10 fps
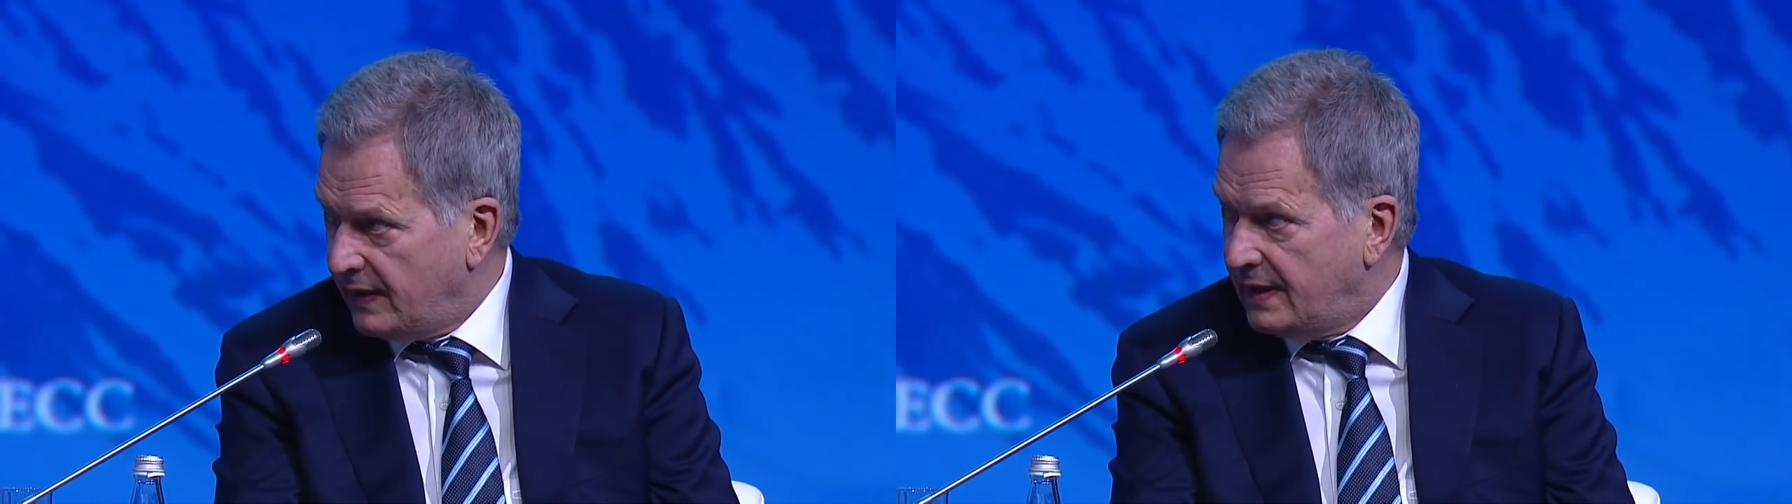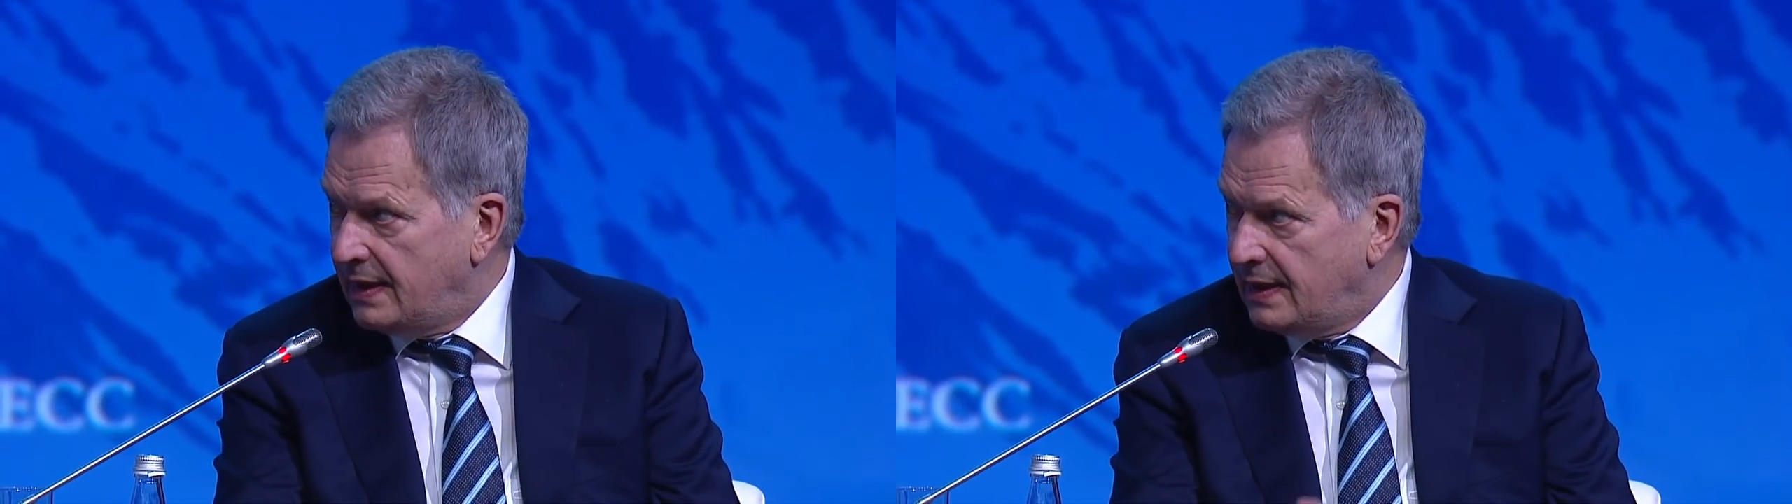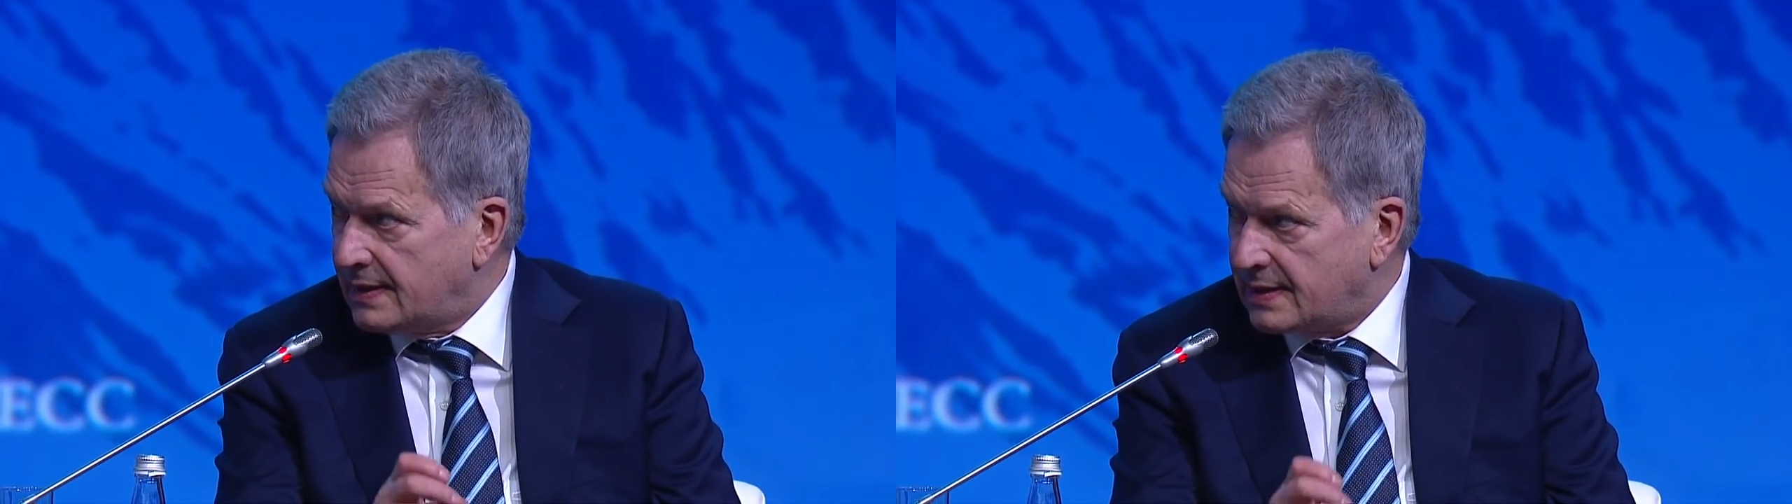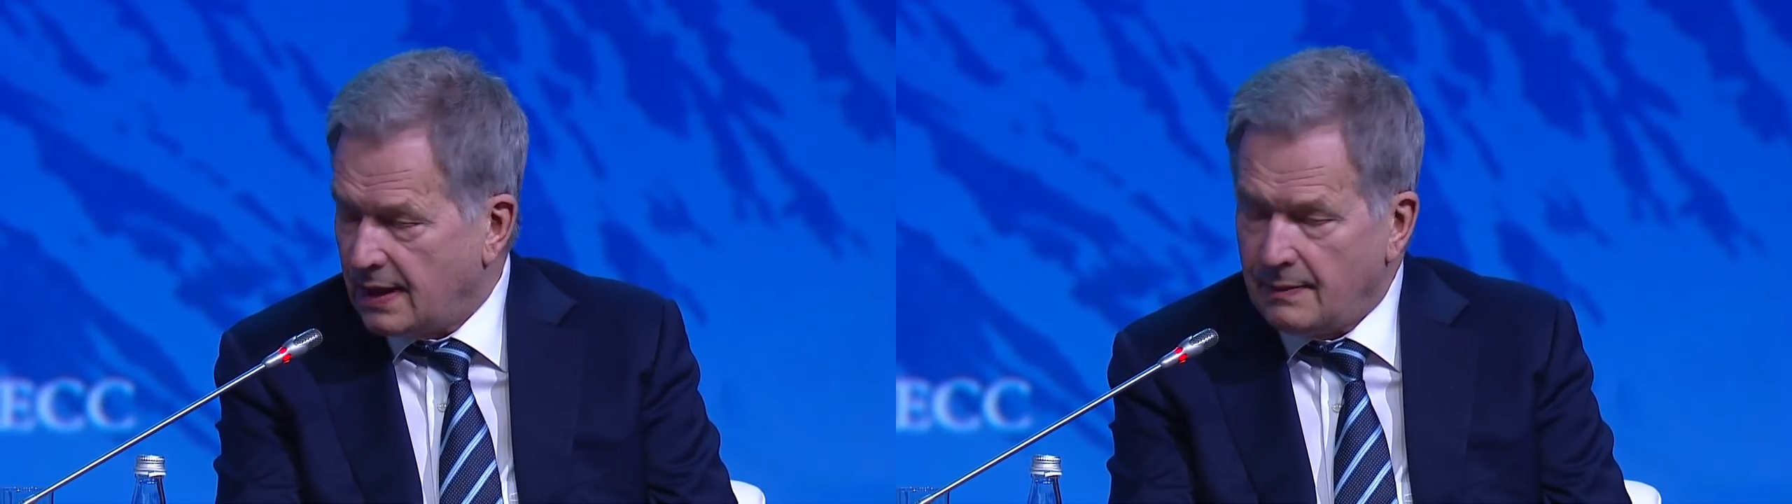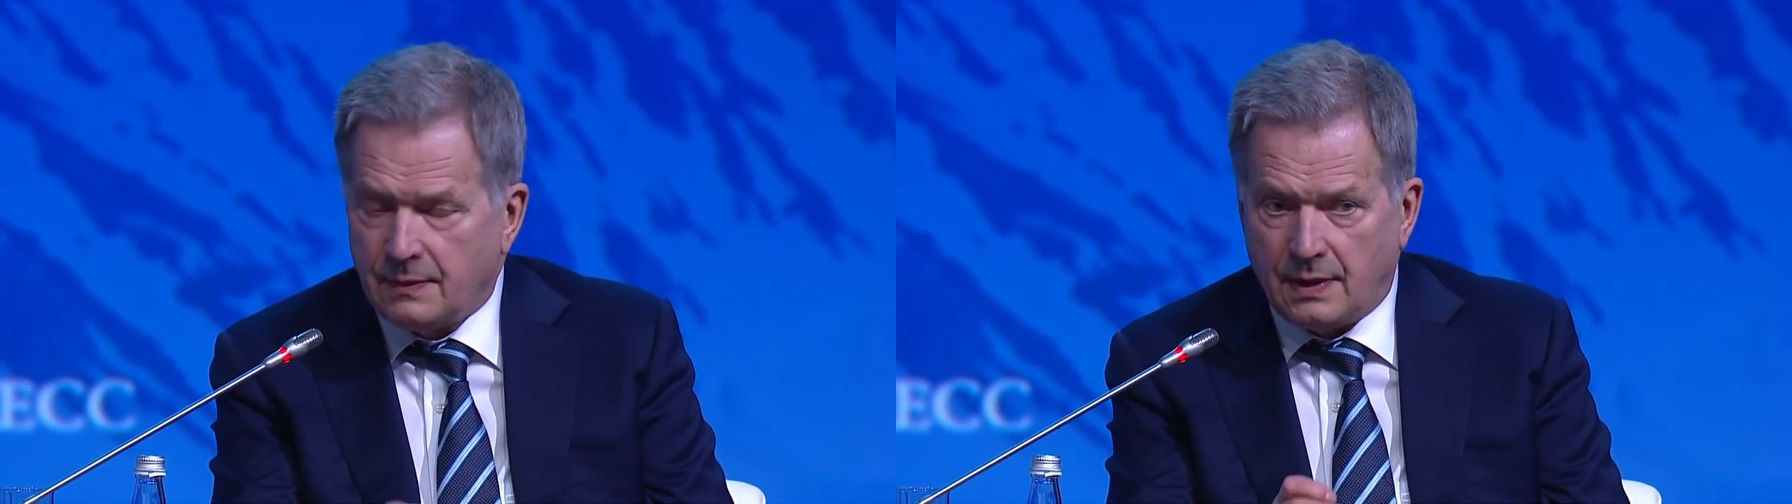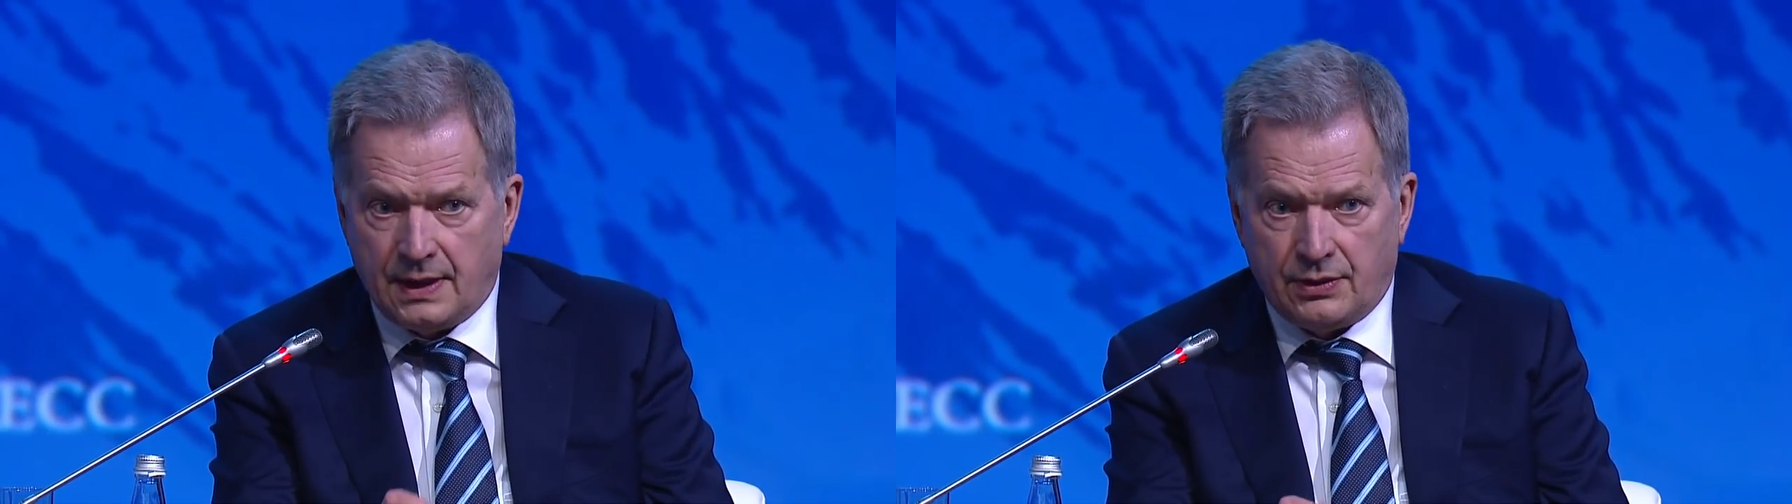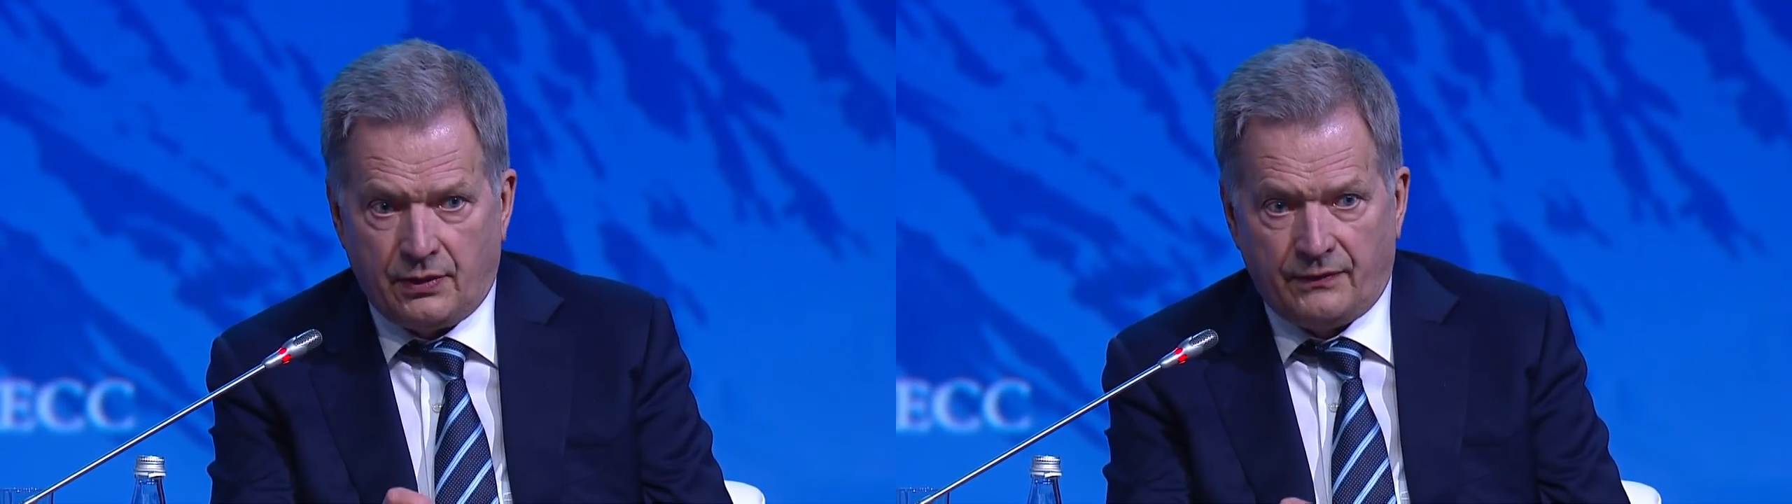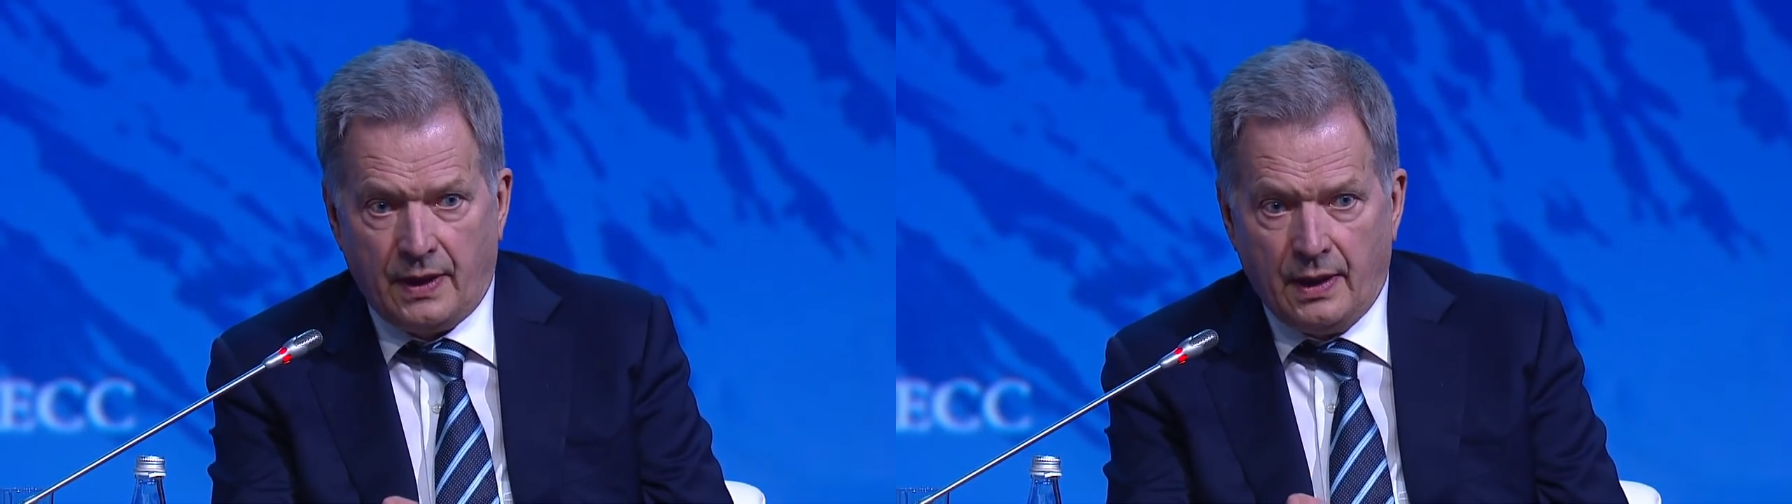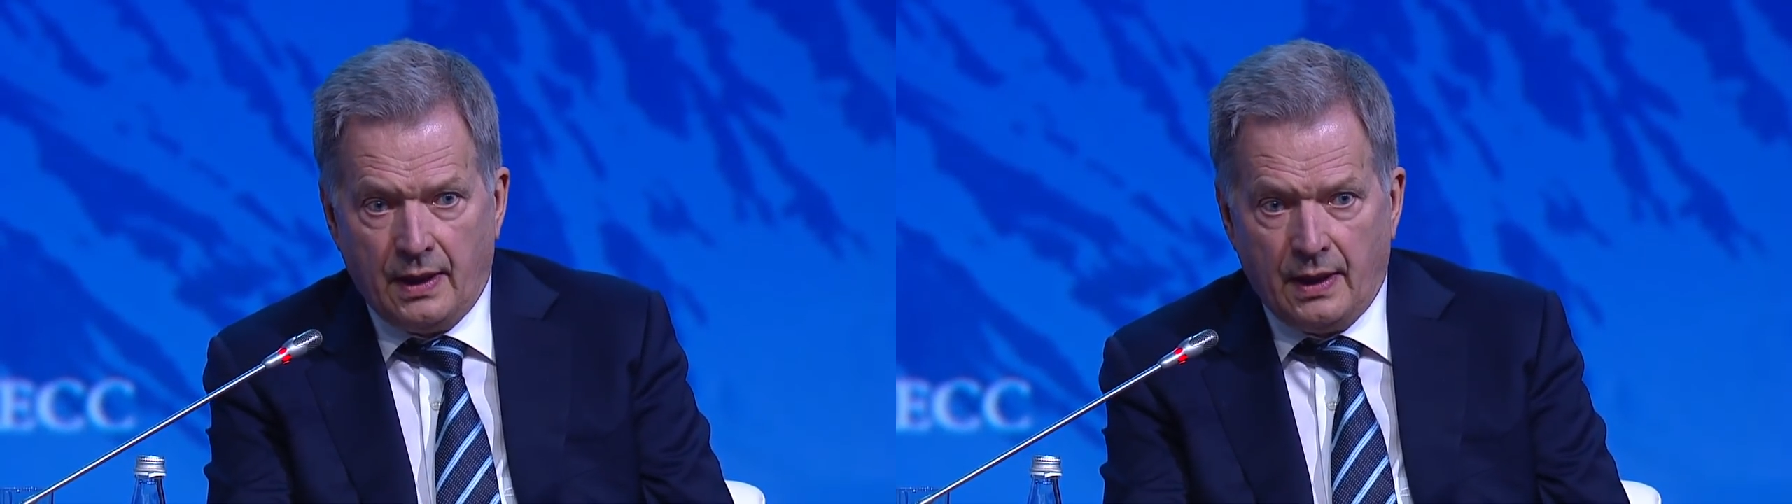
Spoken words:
We need some kind of